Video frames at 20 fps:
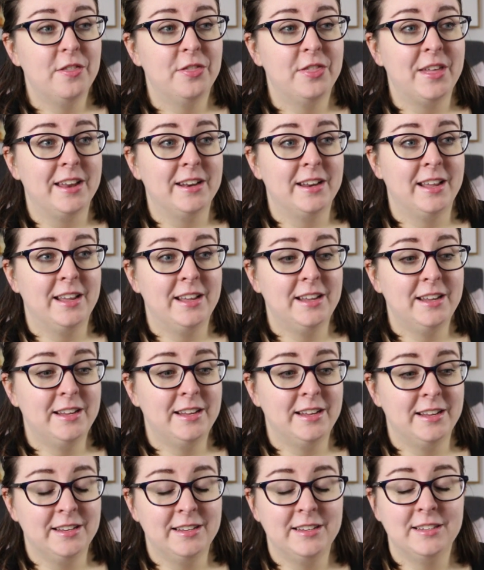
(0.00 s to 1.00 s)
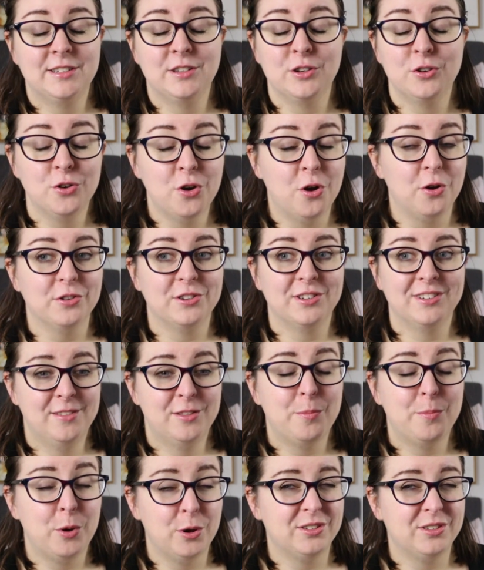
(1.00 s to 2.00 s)
that he is not
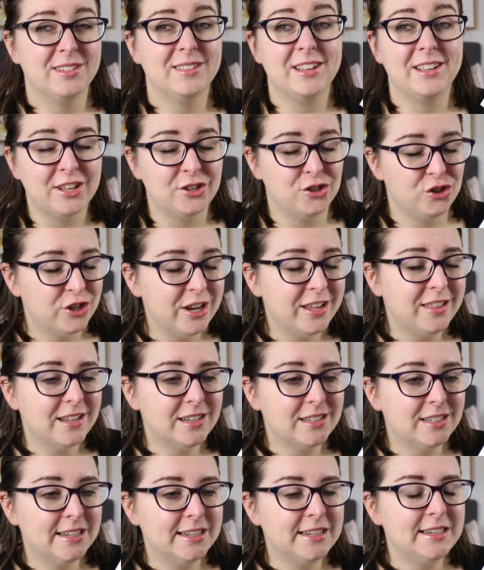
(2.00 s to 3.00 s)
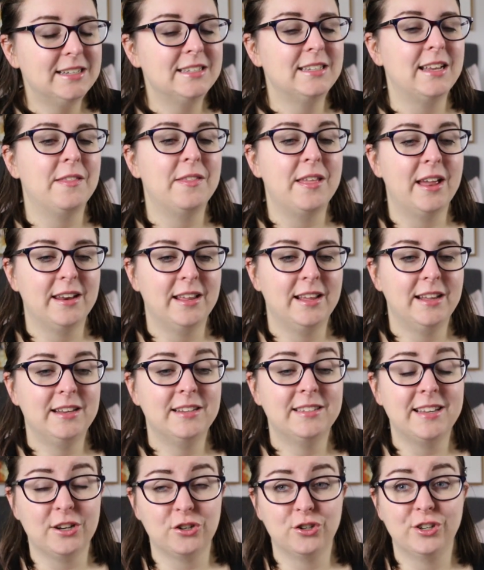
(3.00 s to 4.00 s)
the person that she thinks he is, and that
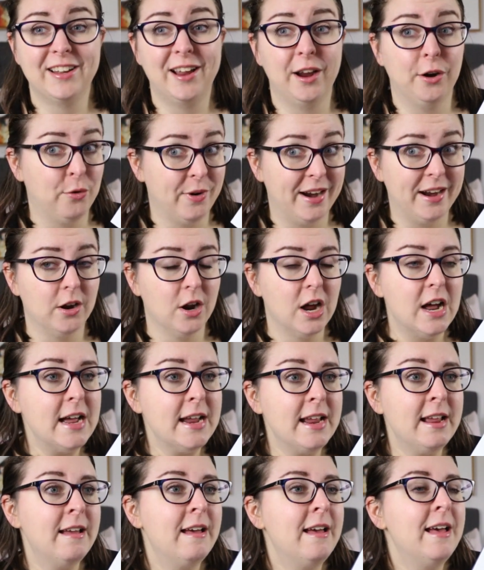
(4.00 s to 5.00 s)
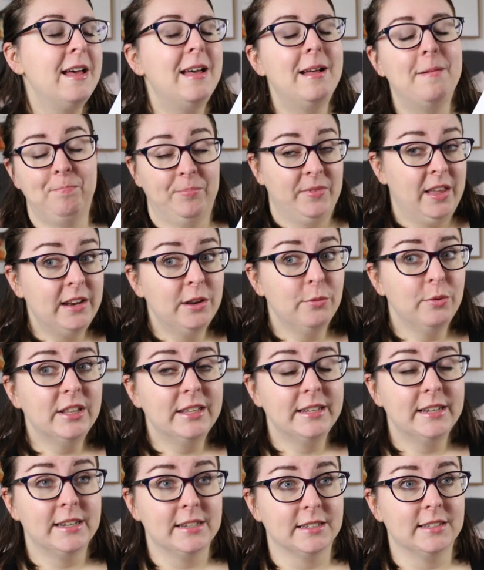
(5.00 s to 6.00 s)
he's actually a great guy. And he
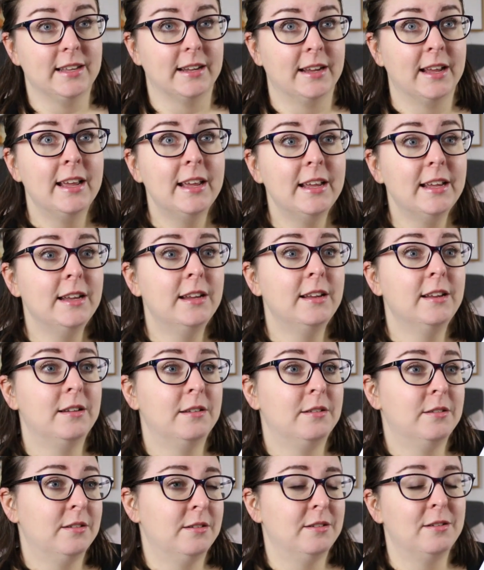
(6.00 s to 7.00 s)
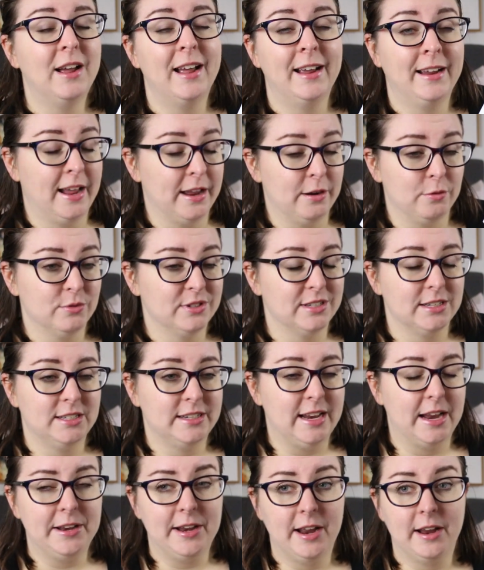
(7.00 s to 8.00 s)
really is. Like, he, again, was a
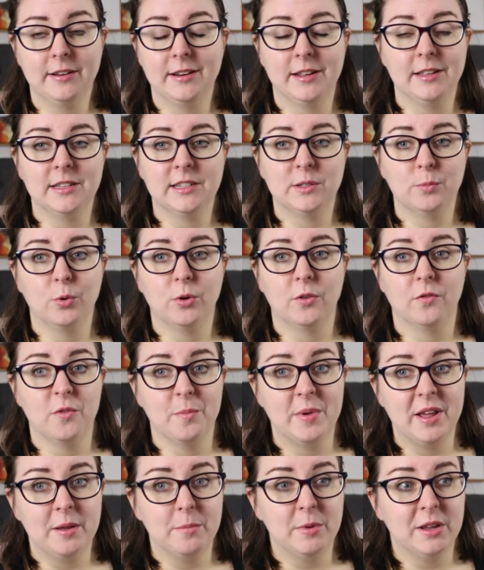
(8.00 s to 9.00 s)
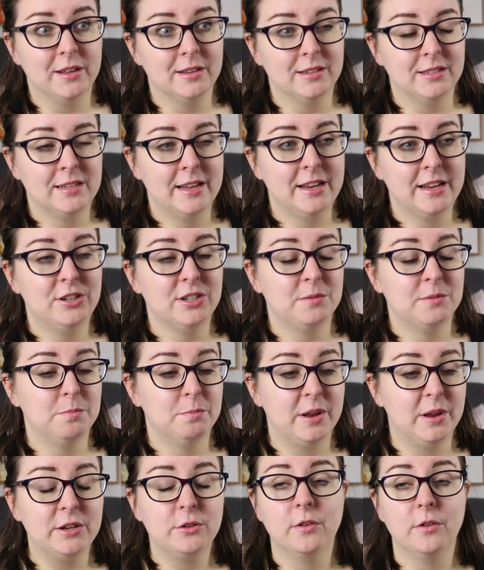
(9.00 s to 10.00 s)
standout in this book for me, because he just
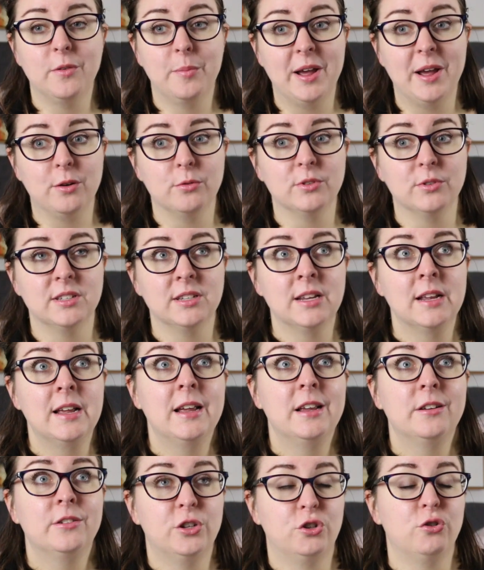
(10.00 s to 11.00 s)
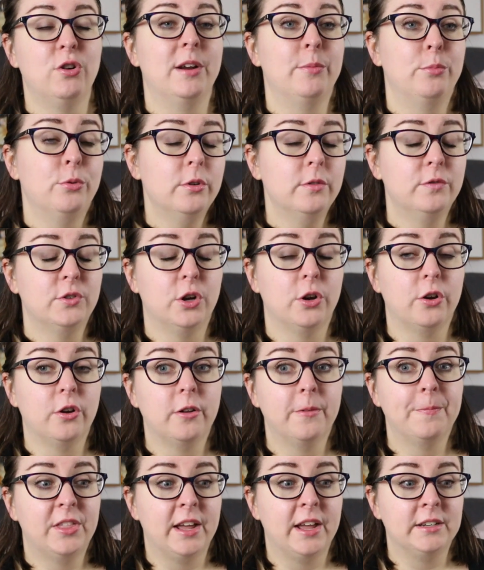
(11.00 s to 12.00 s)
bent over backwards to try and prove to
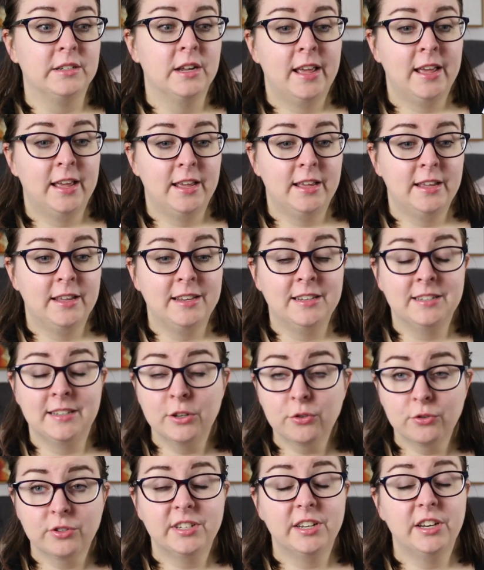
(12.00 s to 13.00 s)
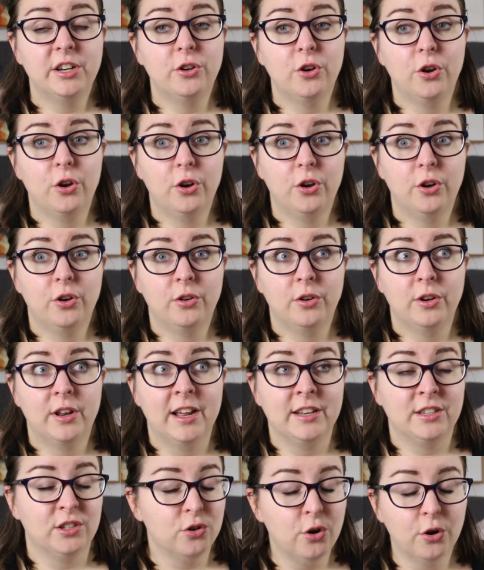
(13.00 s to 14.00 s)
her that he is interested in her.
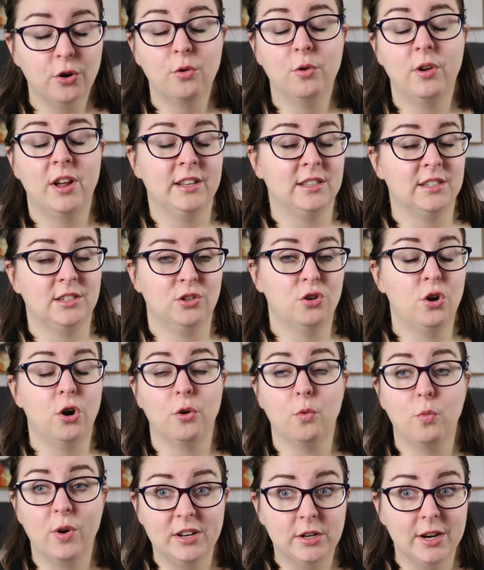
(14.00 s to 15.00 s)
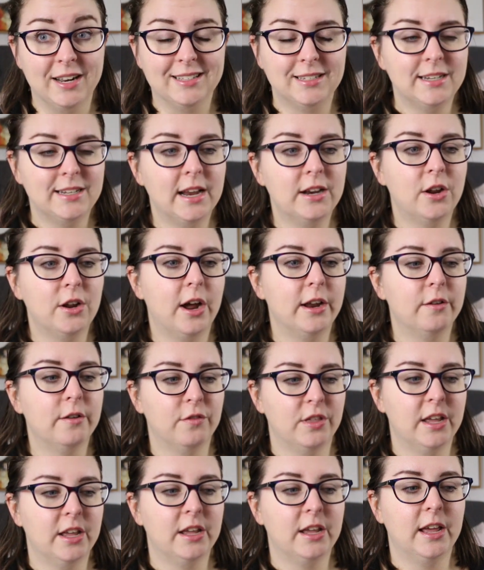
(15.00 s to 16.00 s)
It's not a one-night stand kind of
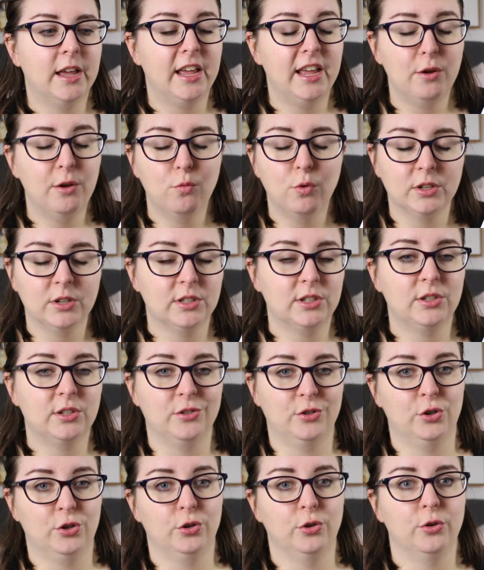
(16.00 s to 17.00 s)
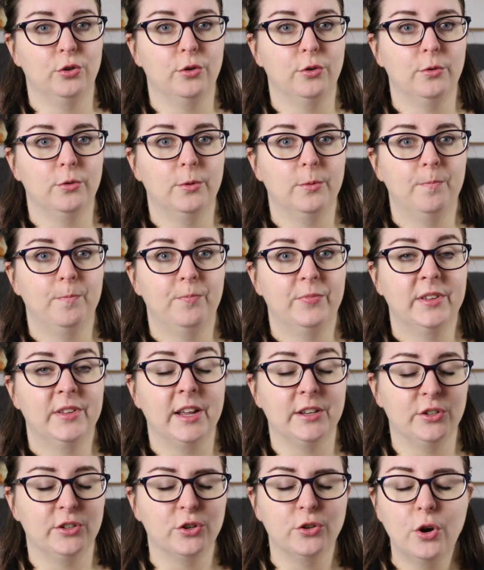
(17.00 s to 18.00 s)
thing. He wants to
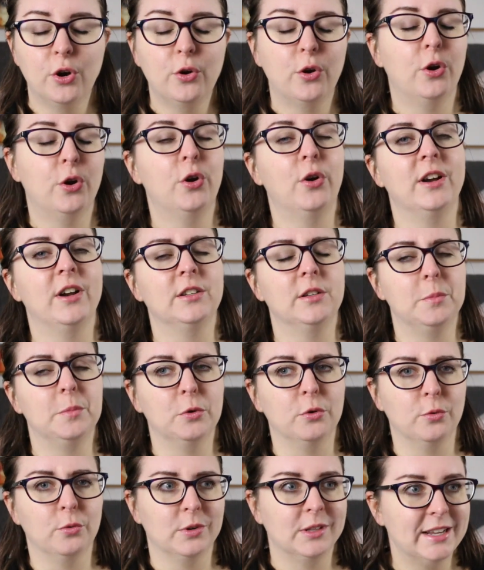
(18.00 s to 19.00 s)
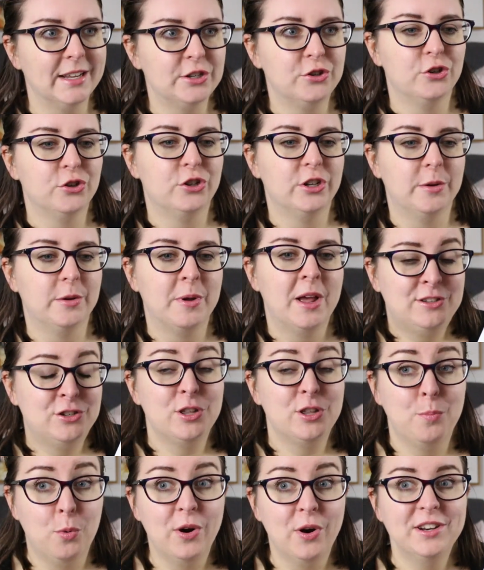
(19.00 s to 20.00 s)
get to know her and to build a relationship, to
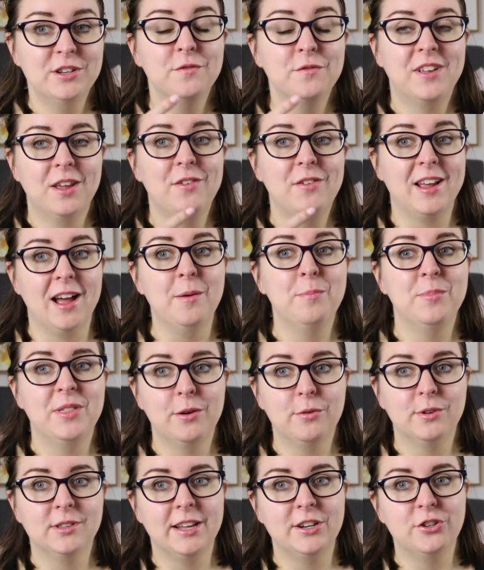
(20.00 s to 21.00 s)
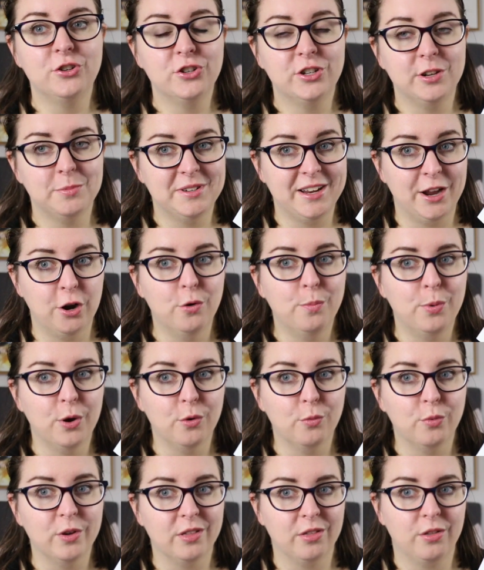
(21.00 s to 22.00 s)
the point of giving up their relationship to help
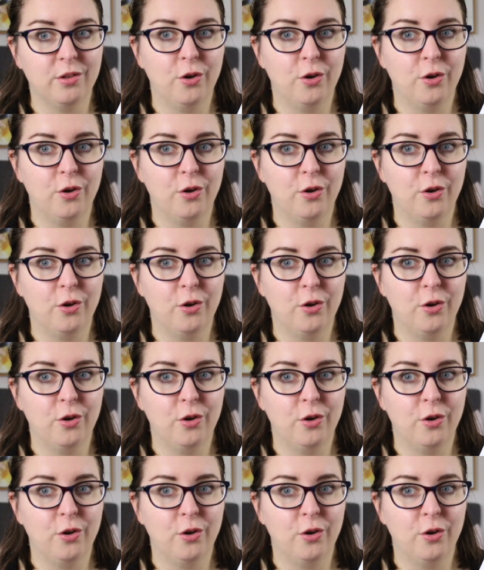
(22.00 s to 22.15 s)
her with